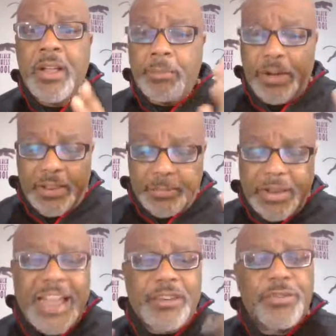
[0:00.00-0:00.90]
but
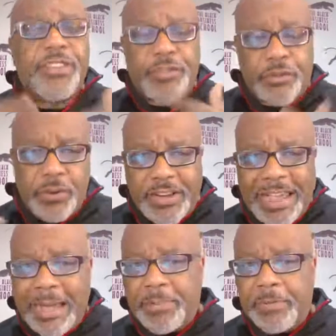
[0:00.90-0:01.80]
I knew this was going to
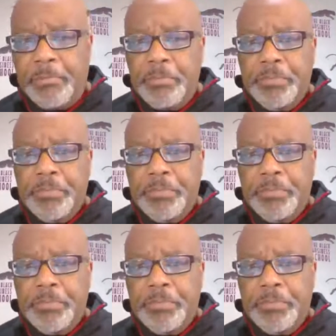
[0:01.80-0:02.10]
happen,